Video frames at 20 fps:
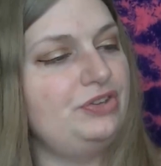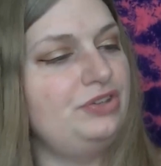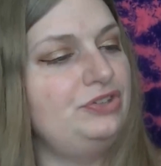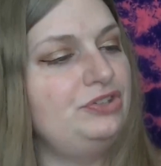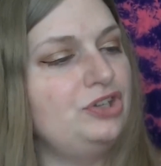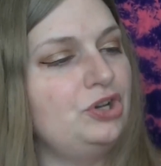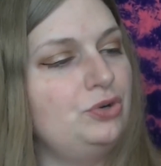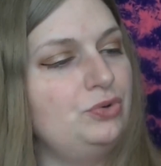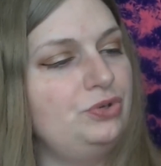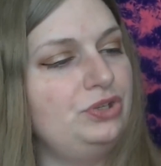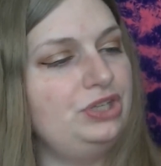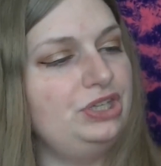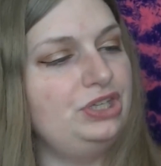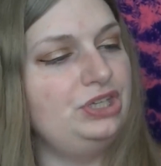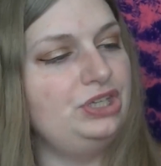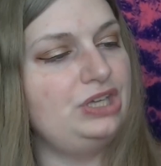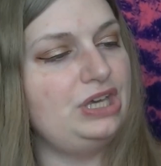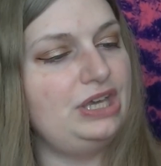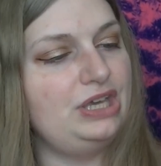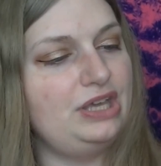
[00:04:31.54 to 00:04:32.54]

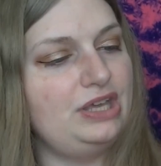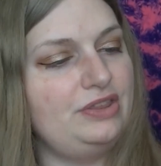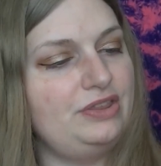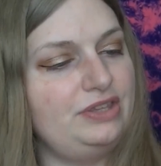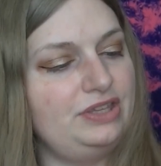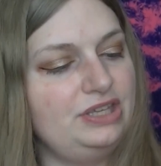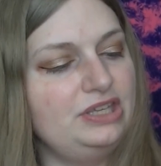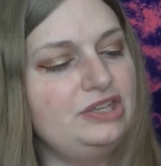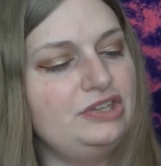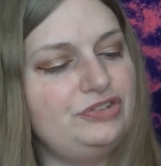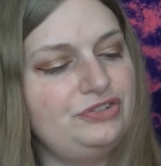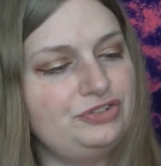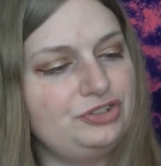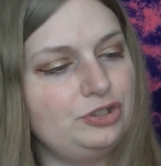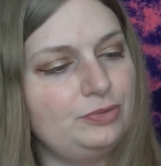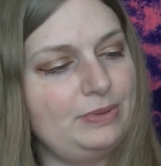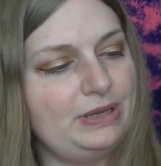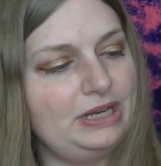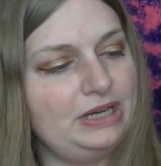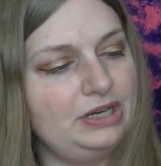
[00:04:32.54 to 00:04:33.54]
Yogi the
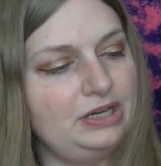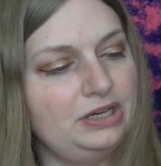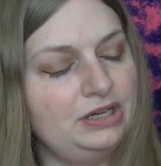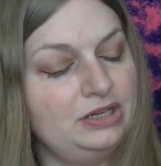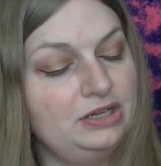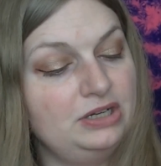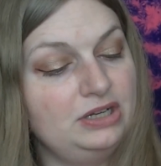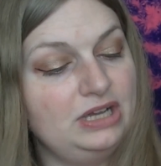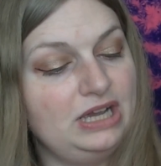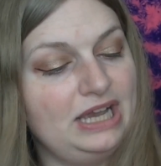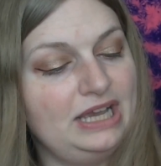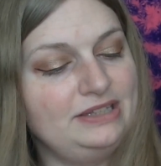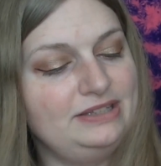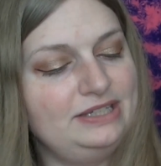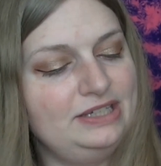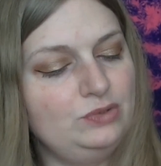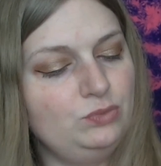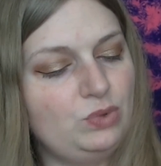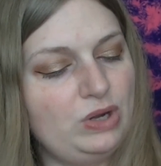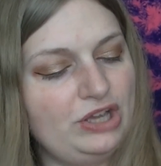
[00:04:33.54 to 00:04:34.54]
Easter Bear. I
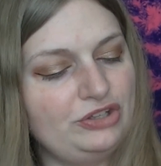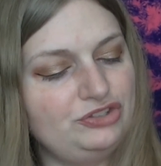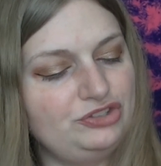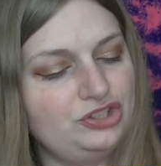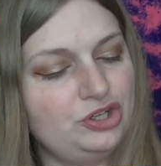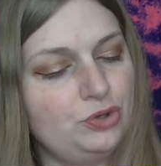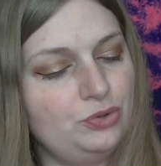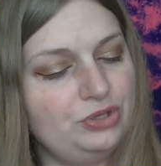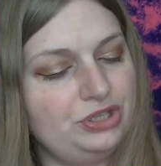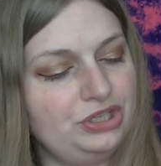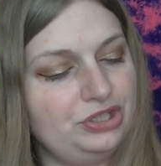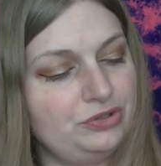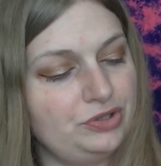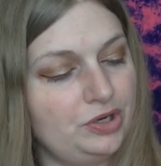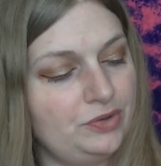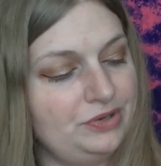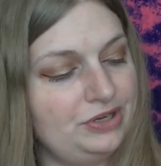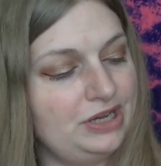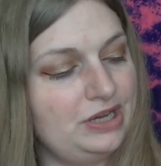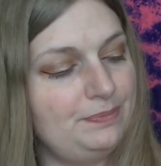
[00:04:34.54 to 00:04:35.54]
did watch Yogi
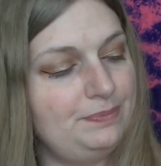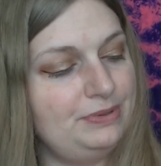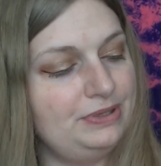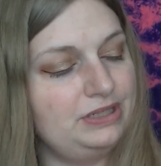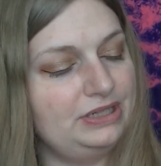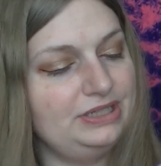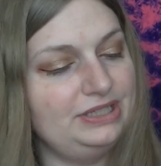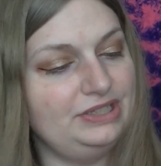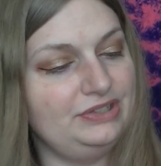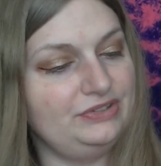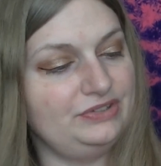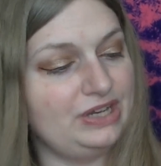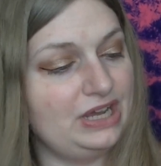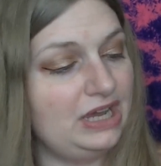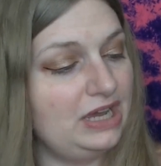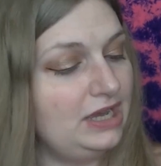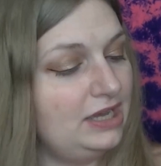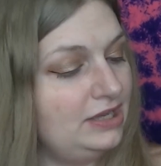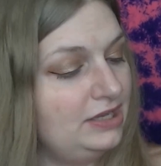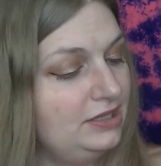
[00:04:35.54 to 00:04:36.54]
growing up, but he's
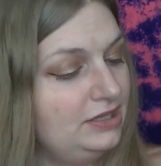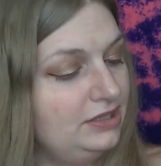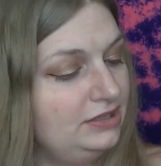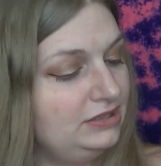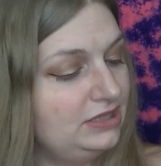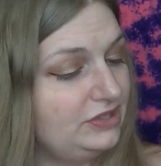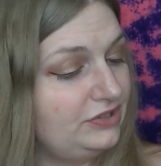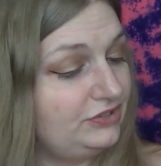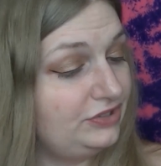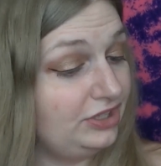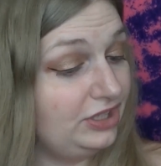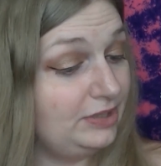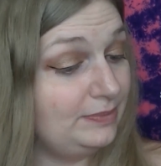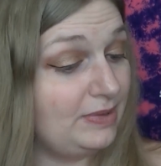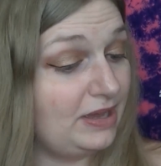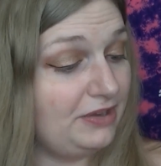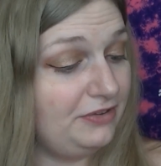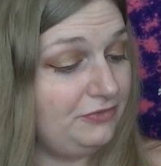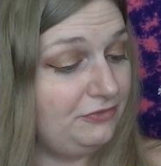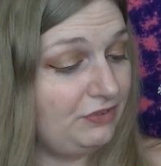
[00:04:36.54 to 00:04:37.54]
not necessarily
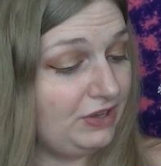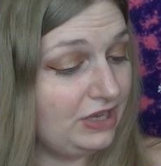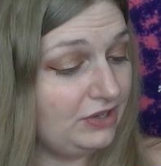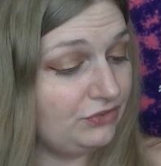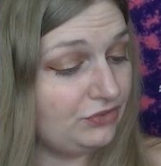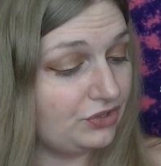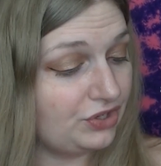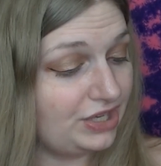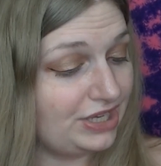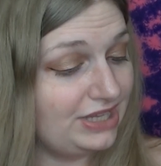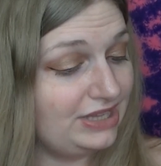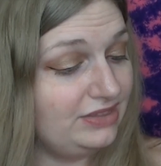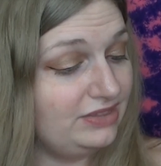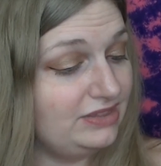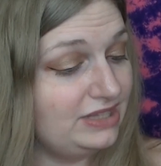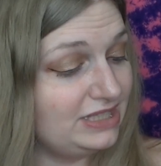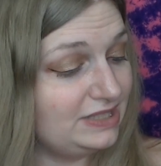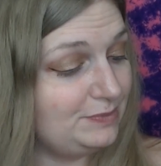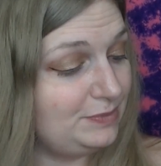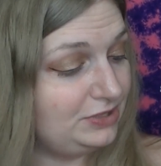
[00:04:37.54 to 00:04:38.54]
my favorite in
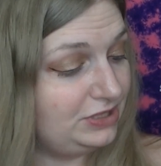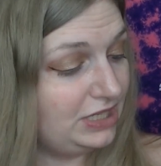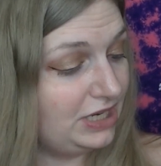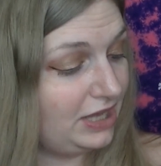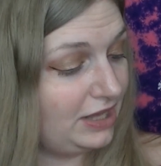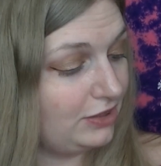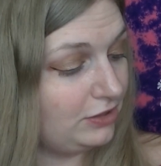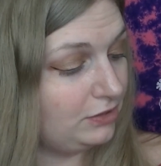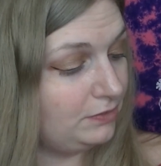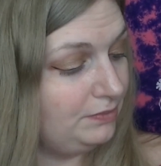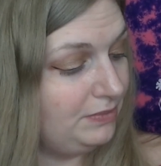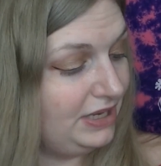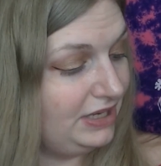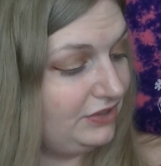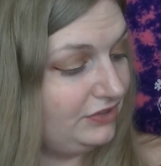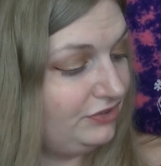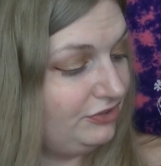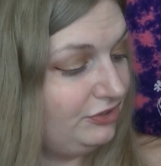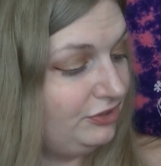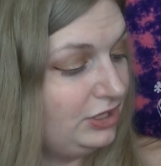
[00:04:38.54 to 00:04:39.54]
this particular
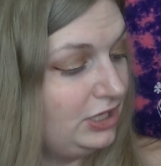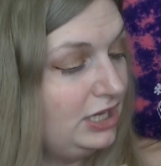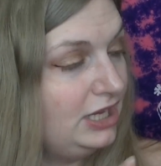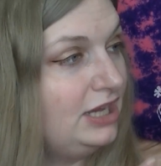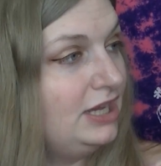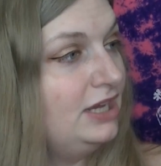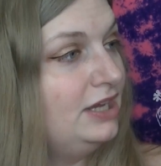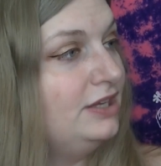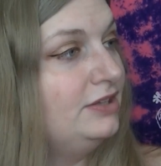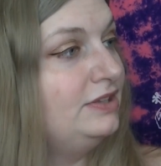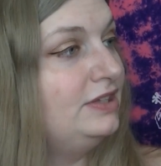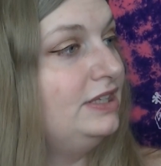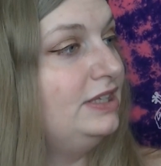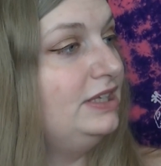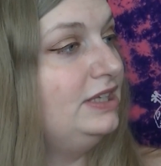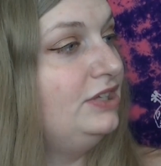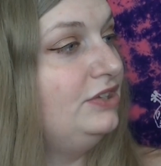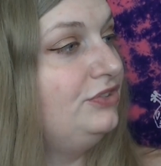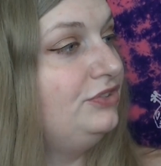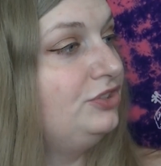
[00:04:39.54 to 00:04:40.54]
mix. The
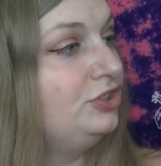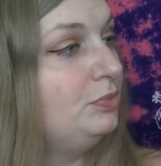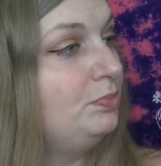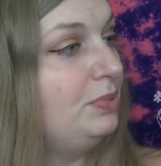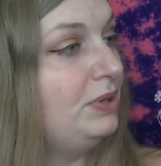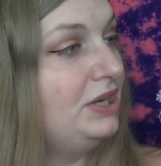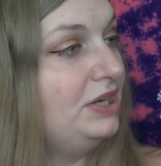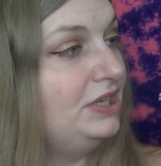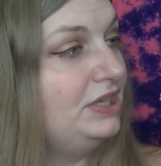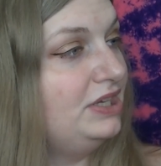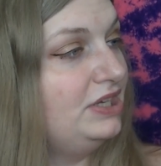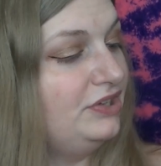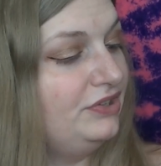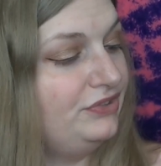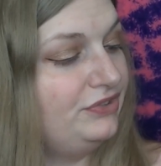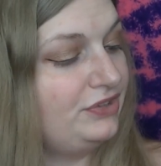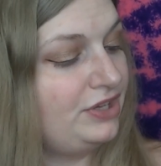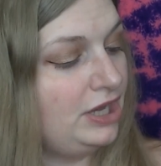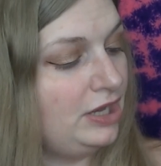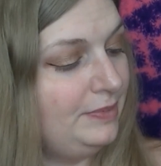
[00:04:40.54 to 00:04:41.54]
Easter Bunny
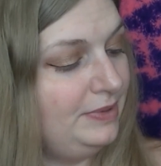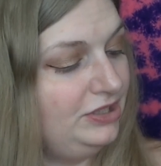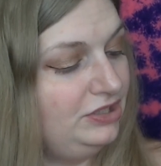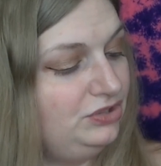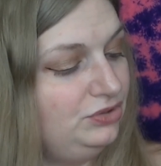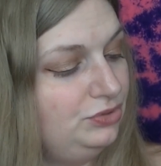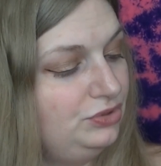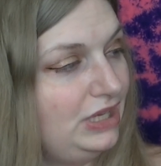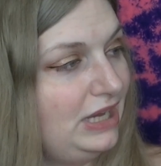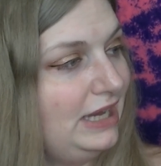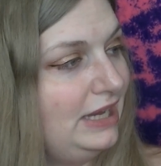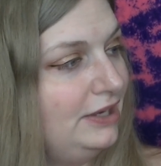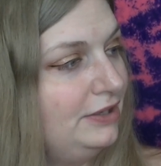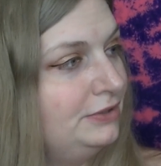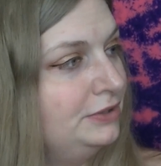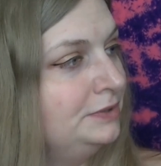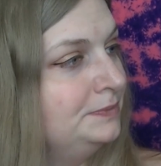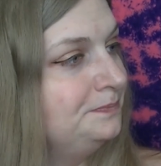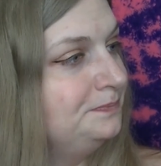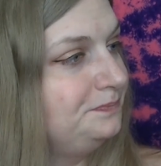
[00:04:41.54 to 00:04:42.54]
is coming to
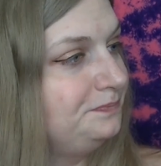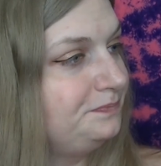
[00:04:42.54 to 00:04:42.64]
town.